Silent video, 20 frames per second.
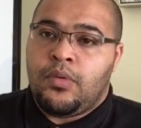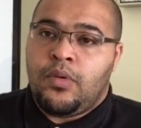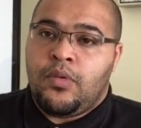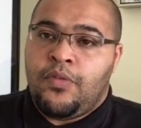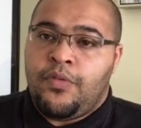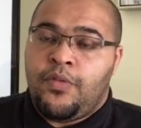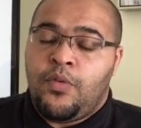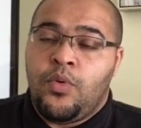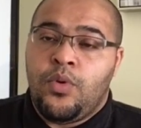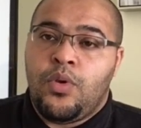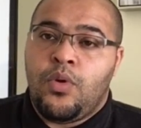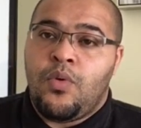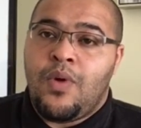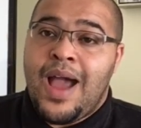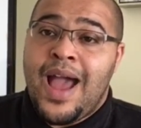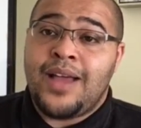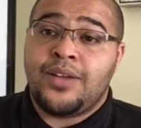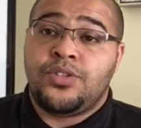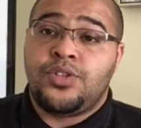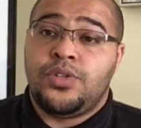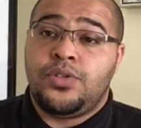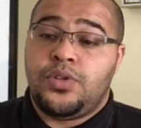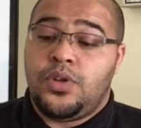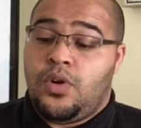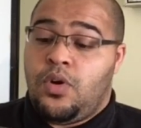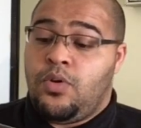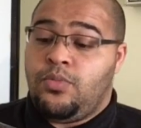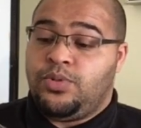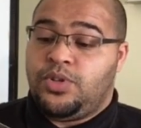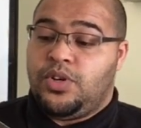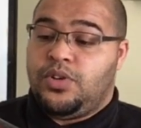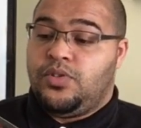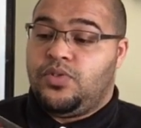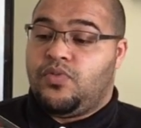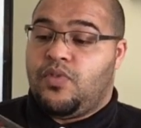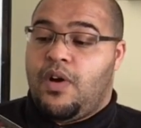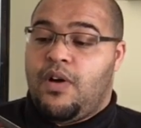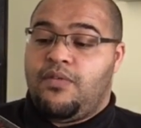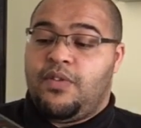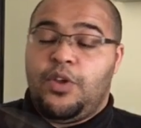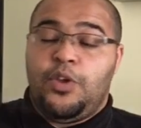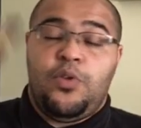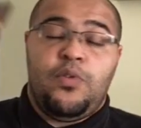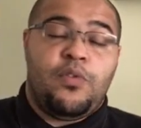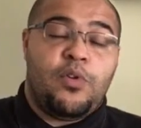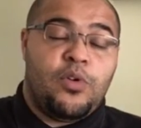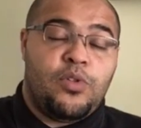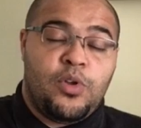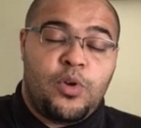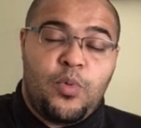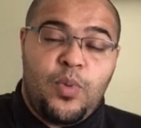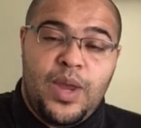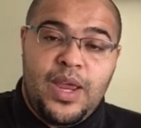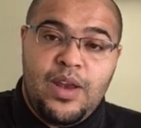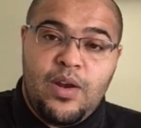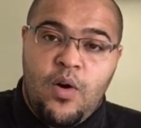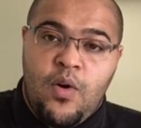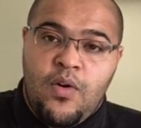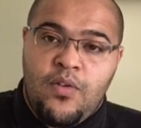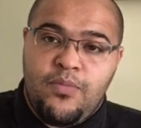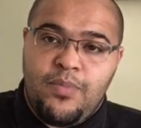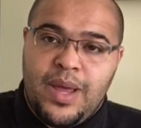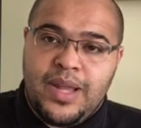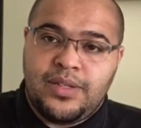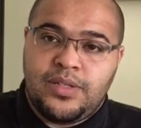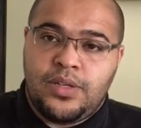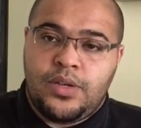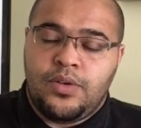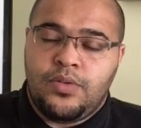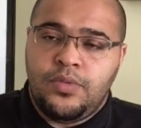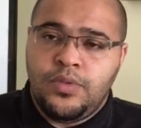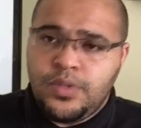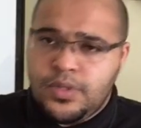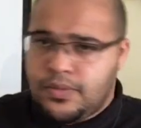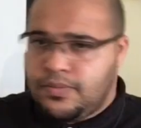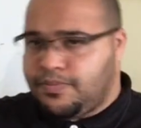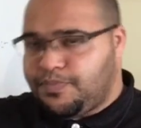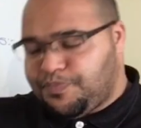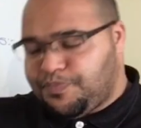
for your actions and options rather, you've got the Queen of Pentacles.